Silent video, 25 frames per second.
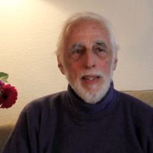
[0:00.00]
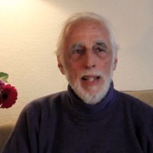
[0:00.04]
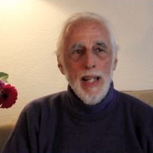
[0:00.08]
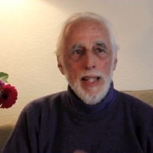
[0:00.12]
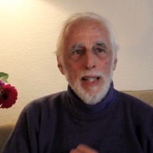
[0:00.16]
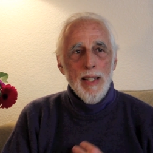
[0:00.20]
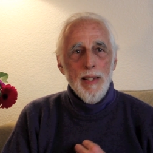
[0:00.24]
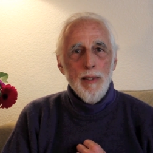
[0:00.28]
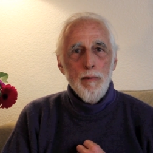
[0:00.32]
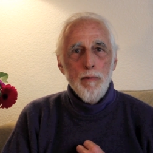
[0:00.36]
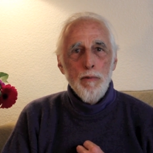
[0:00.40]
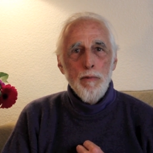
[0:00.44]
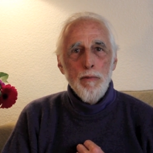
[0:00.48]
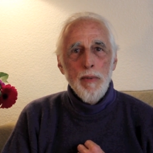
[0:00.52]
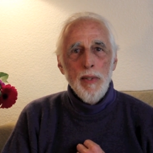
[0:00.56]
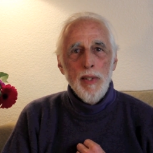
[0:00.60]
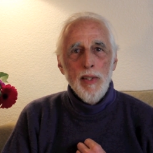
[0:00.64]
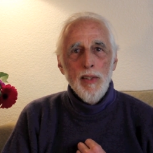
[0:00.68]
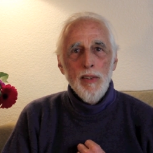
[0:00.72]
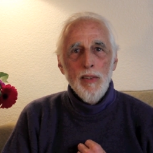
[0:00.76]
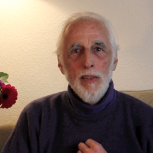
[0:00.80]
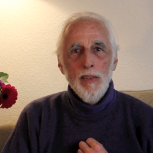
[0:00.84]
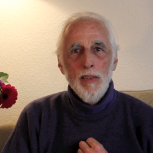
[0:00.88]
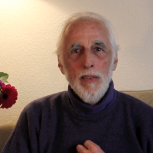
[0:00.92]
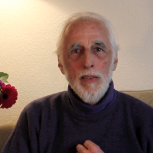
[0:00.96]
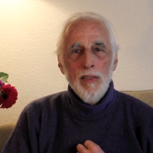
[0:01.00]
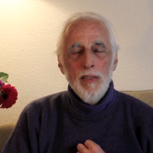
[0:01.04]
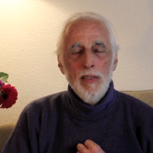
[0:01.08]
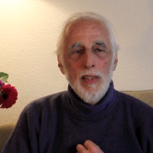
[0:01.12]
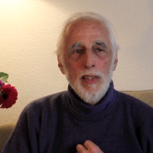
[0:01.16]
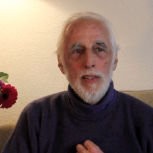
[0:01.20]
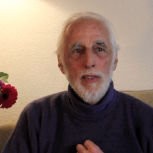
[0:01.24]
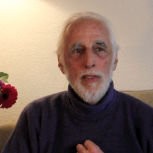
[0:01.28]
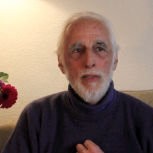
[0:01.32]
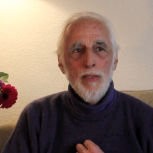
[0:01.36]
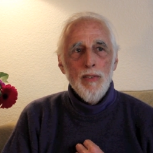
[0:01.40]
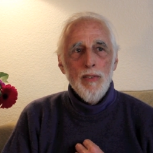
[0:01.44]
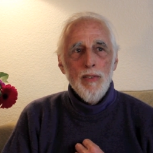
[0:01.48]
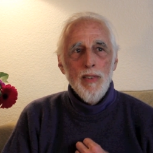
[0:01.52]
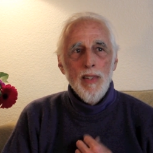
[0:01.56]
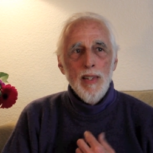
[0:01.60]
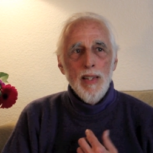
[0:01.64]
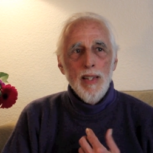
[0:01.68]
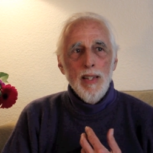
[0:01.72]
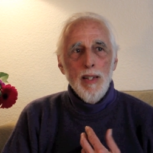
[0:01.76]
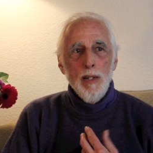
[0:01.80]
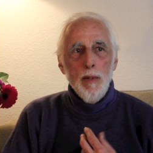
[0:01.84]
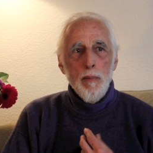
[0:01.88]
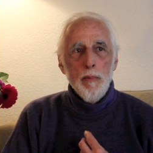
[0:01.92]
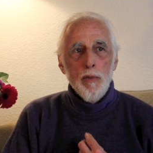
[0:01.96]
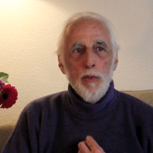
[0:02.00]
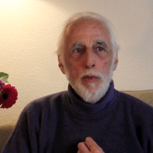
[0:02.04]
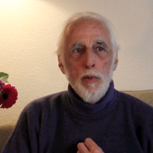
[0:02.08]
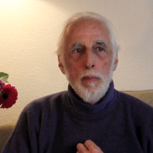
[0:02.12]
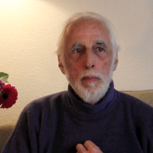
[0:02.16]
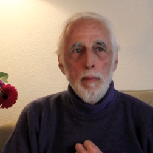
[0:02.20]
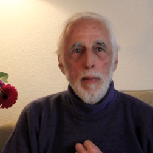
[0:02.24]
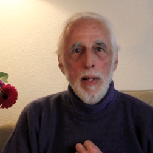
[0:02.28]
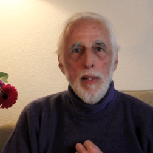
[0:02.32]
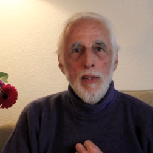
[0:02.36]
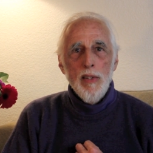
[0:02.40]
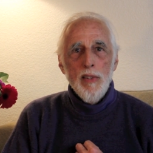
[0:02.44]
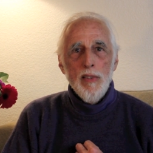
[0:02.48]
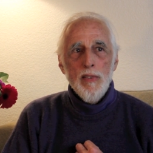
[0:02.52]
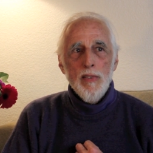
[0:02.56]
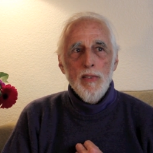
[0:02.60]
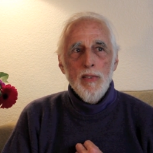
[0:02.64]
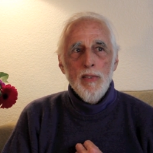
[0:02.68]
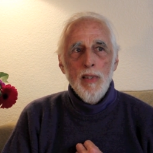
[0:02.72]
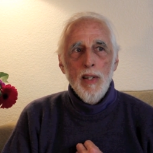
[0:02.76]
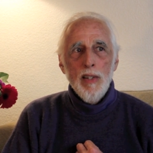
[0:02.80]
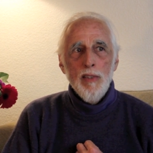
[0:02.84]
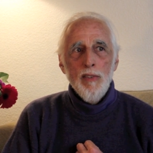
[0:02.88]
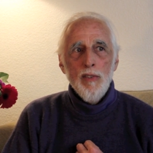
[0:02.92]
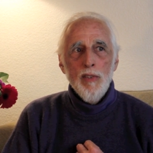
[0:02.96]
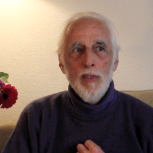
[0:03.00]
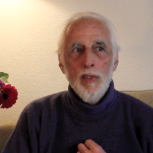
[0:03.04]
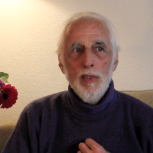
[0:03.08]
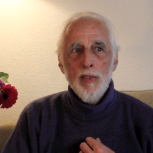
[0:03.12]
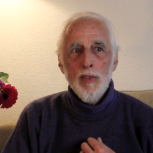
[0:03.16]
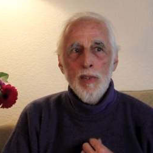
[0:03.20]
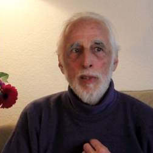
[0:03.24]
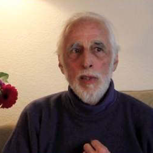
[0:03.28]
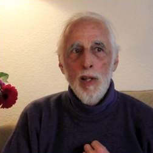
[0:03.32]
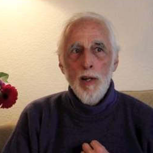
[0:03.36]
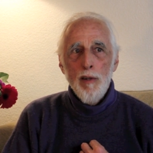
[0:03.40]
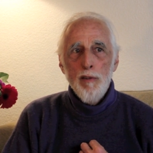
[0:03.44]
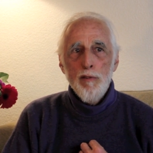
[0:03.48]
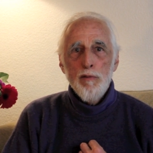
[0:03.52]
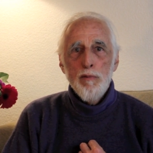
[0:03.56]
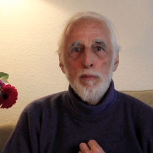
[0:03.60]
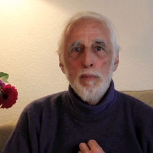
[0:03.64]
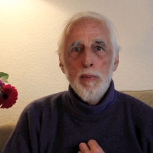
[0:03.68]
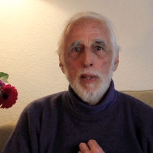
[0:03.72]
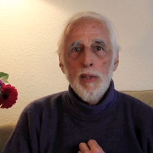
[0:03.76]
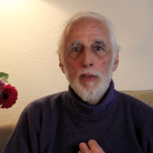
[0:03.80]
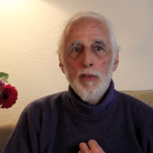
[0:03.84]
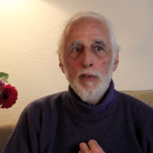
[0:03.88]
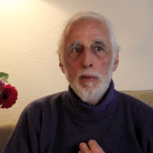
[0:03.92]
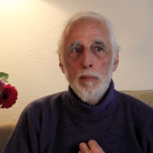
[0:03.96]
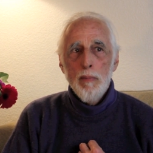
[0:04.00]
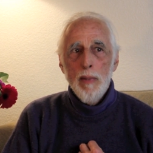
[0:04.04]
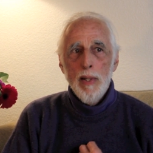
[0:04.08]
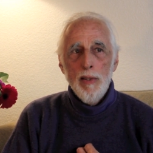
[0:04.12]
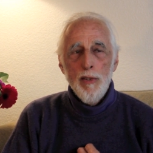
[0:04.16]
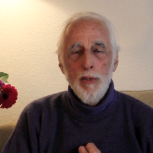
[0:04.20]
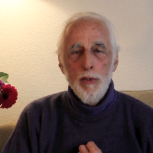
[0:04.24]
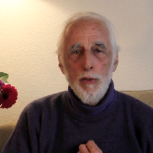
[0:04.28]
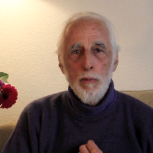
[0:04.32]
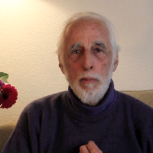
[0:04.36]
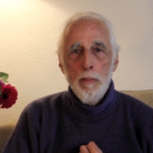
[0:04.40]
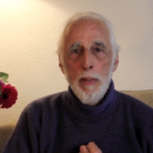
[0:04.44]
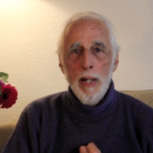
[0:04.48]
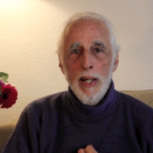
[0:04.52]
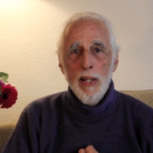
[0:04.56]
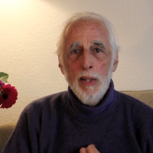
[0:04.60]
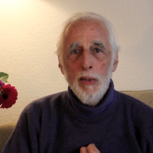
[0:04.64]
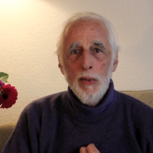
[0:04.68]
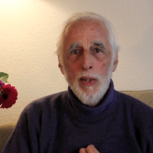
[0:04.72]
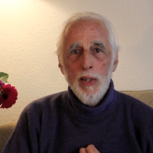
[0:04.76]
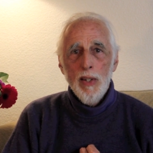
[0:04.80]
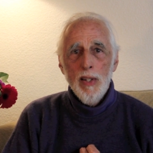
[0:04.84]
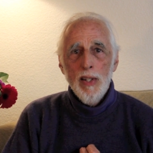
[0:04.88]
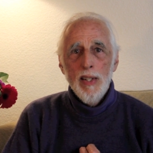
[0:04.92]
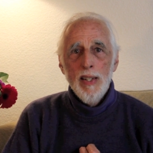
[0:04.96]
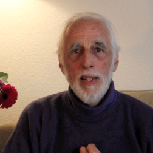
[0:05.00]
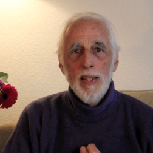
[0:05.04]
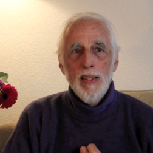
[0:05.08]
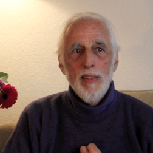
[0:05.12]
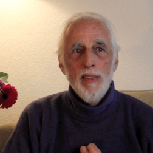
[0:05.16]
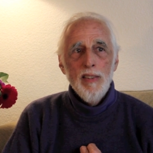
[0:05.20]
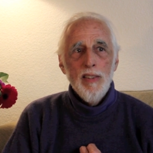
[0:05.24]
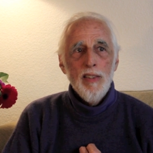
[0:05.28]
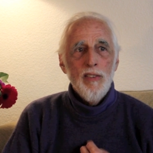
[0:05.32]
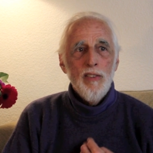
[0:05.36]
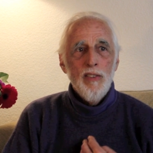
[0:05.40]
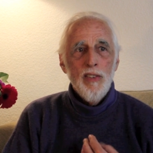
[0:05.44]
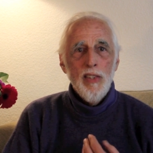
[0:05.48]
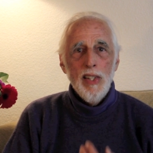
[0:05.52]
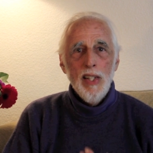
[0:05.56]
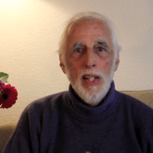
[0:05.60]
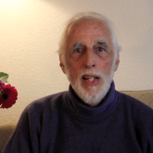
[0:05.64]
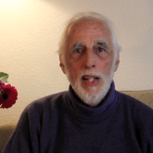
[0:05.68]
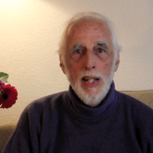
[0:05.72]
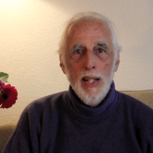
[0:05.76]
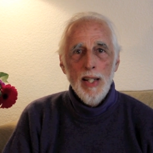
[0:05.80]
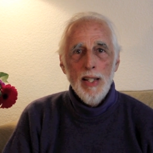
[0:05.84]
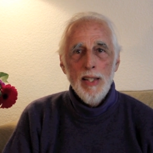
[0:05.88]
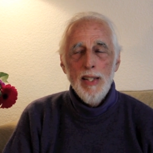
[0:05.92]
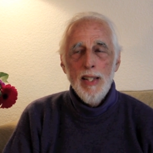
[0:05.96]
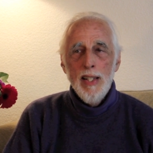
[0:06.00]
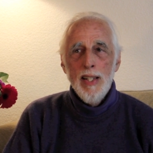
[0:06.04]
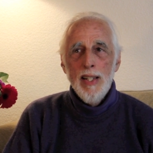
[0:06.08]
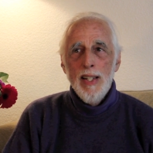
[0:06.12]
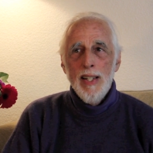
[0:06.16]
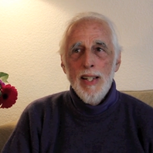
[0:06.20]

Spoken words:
They could feel this tremendous, not just love, but tremendous power that she had.